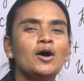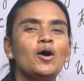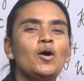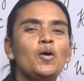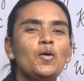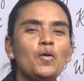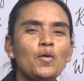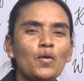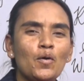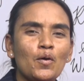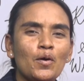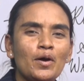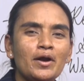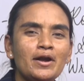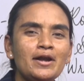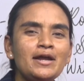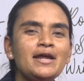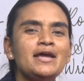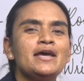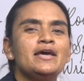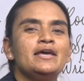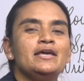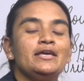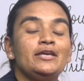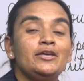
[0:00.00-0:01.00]
Or
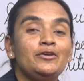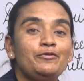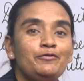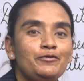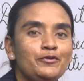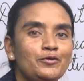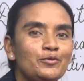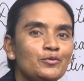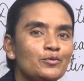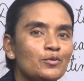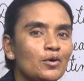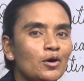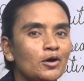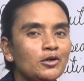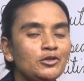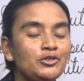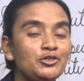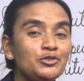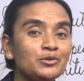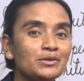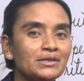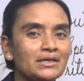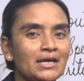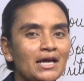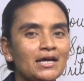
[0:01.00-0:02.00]
if you want
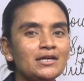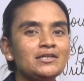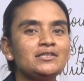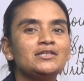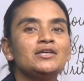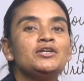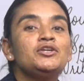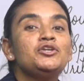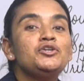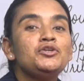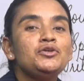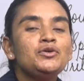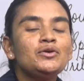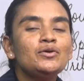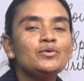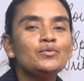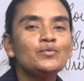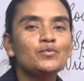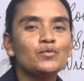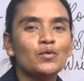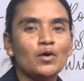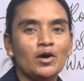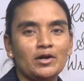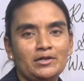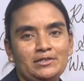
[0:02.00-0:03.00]
to get the new
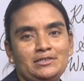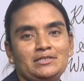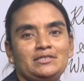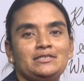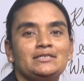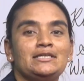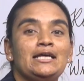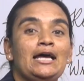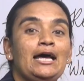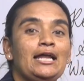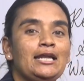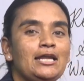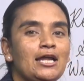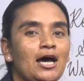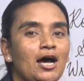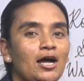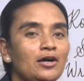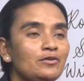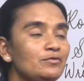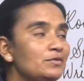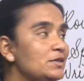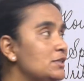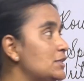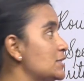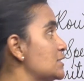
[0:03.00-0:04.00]
words along
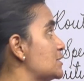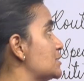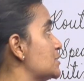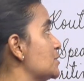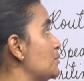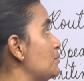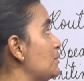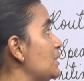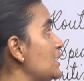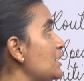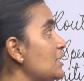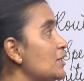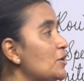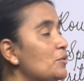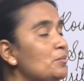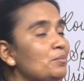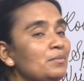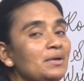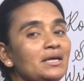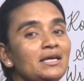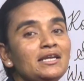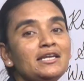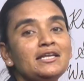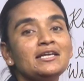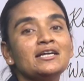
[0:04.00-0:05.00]
with the similar
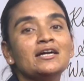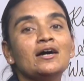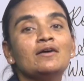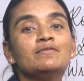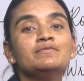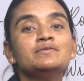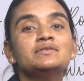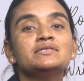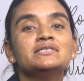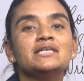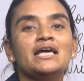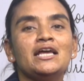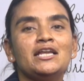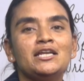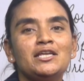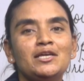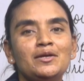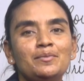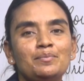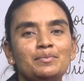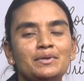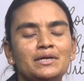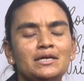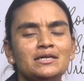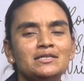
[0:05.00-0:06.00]
meaning of
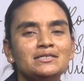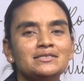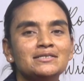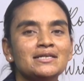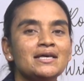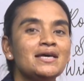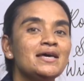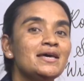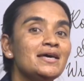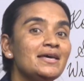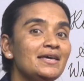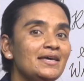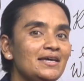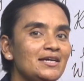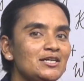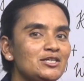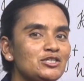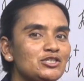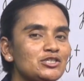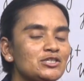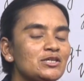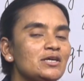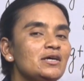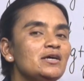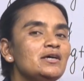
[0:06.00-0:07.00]
celebrates,
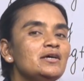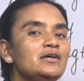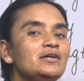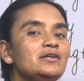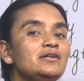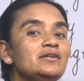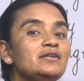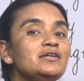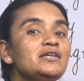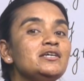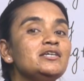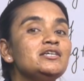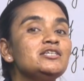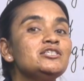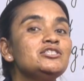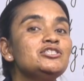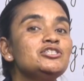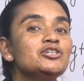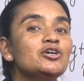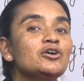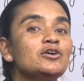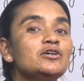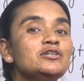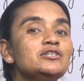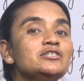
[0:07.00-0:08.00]
it's
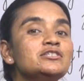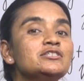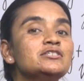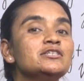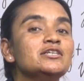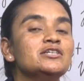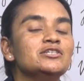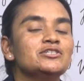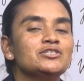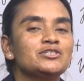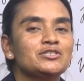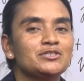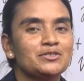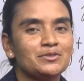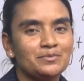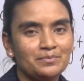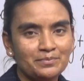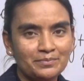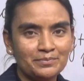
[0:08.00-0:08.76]
rejoices.